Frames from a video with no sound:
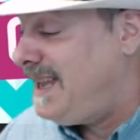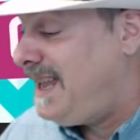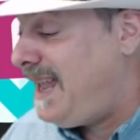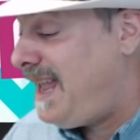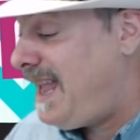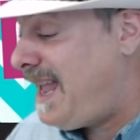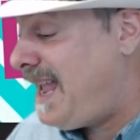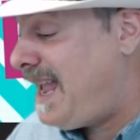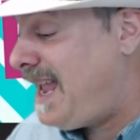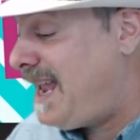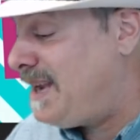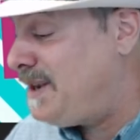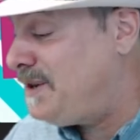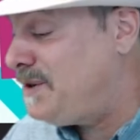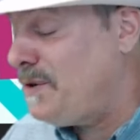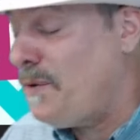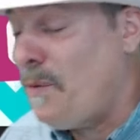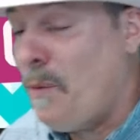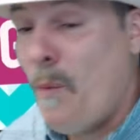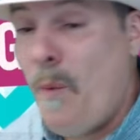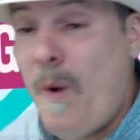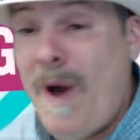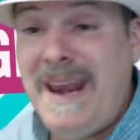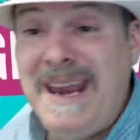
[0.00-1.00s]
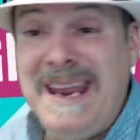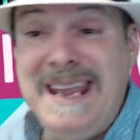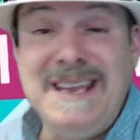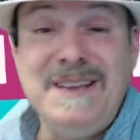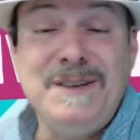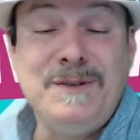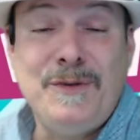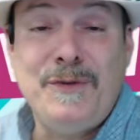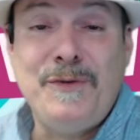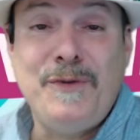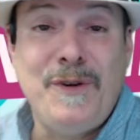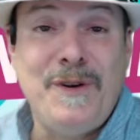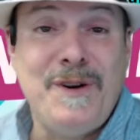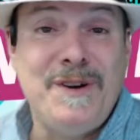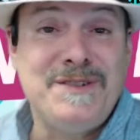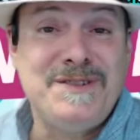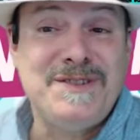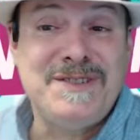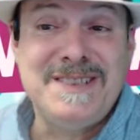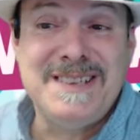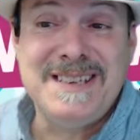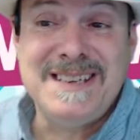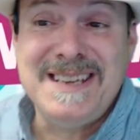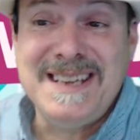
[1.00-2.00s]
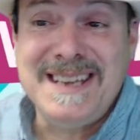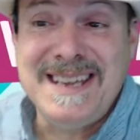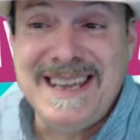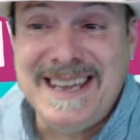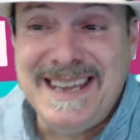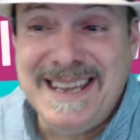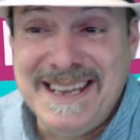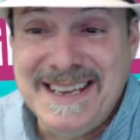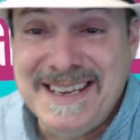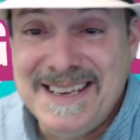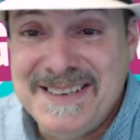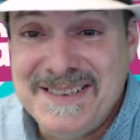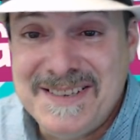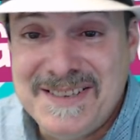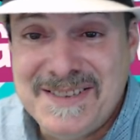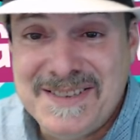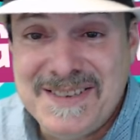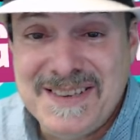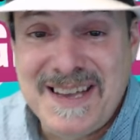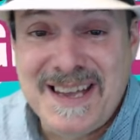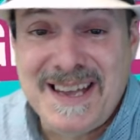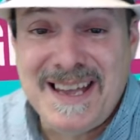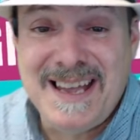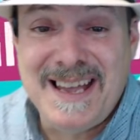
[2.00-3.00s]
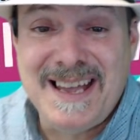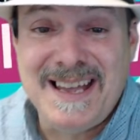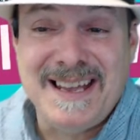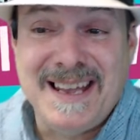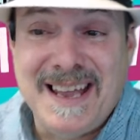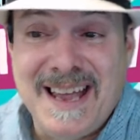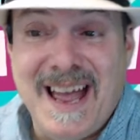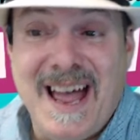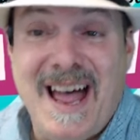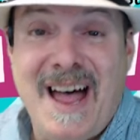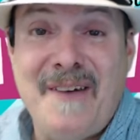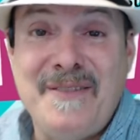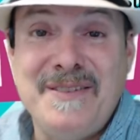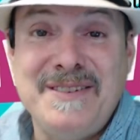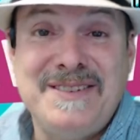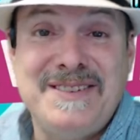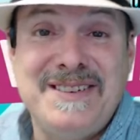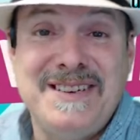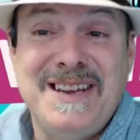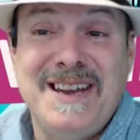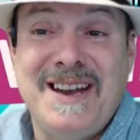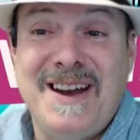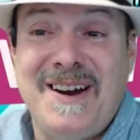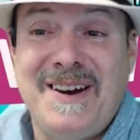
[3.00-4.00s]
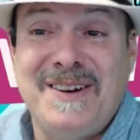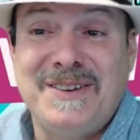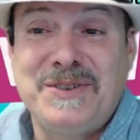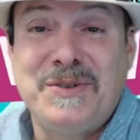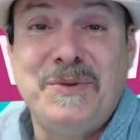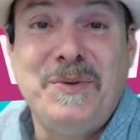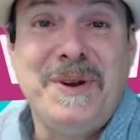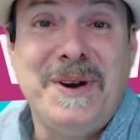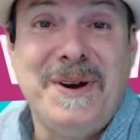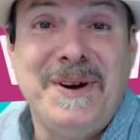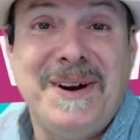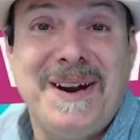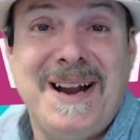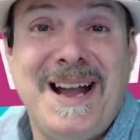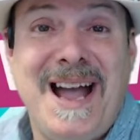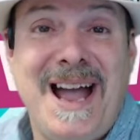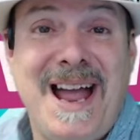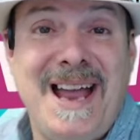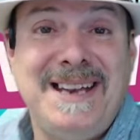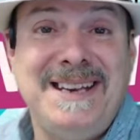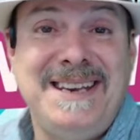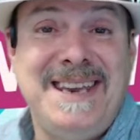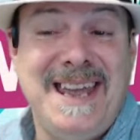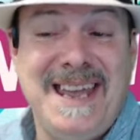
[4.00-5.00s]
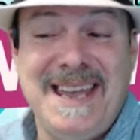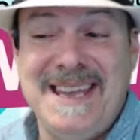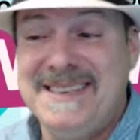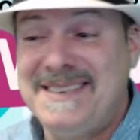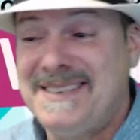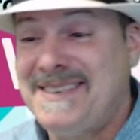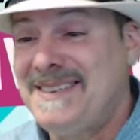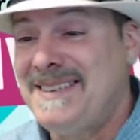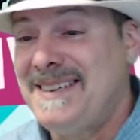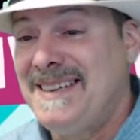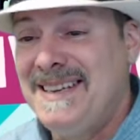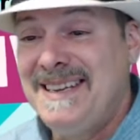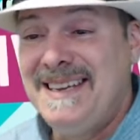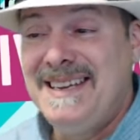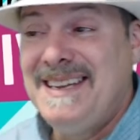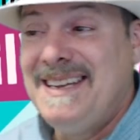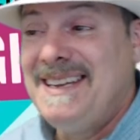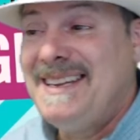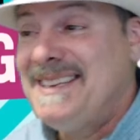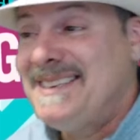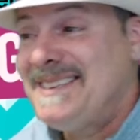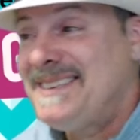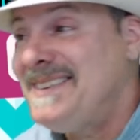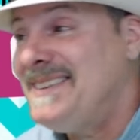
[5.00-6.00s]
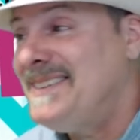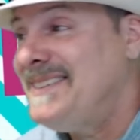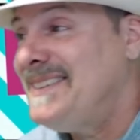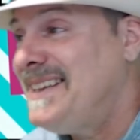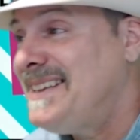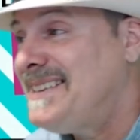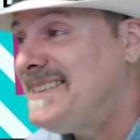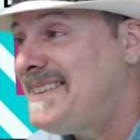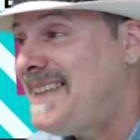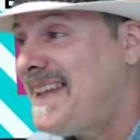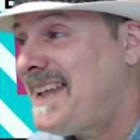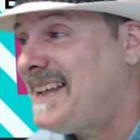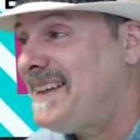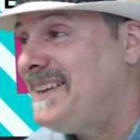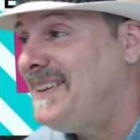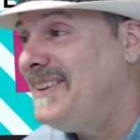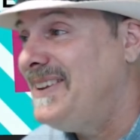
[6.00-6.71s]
and what is first is uh, obviously our Twitter contest. So let's take a